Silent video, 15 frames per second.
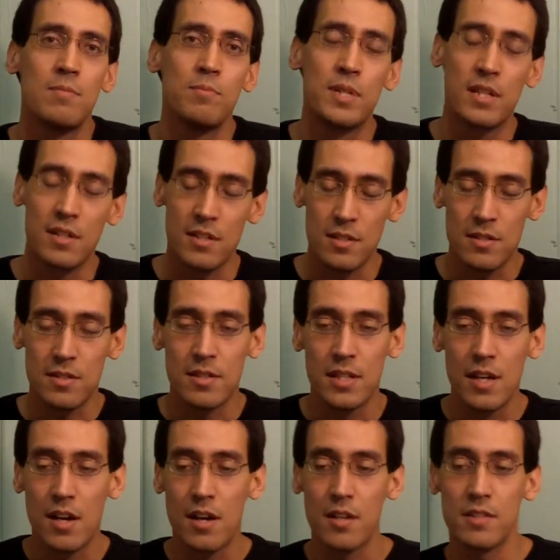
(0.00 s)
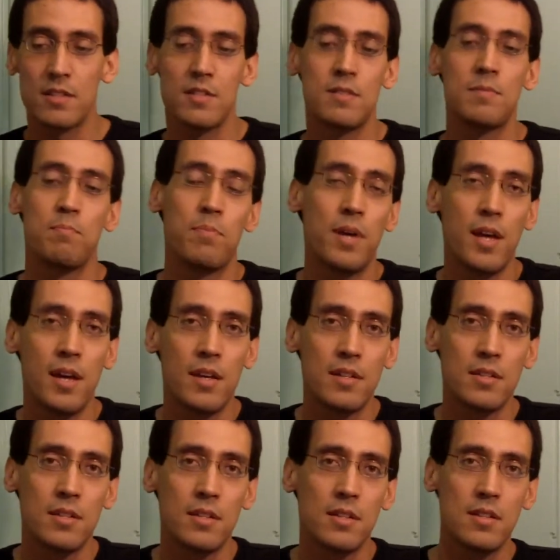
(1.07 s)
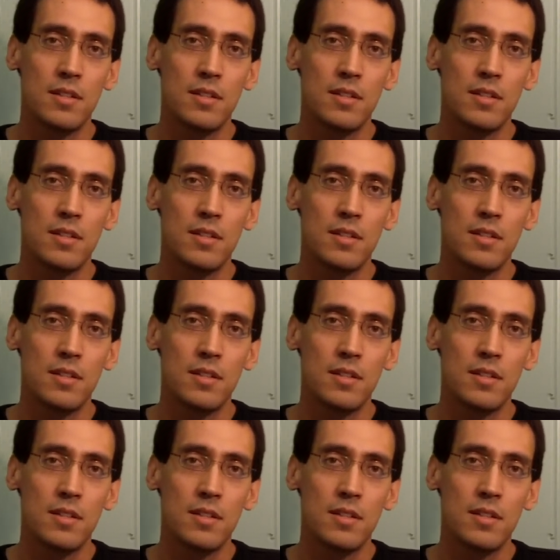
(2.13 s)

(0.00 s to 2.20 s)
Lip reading: Because the odds bet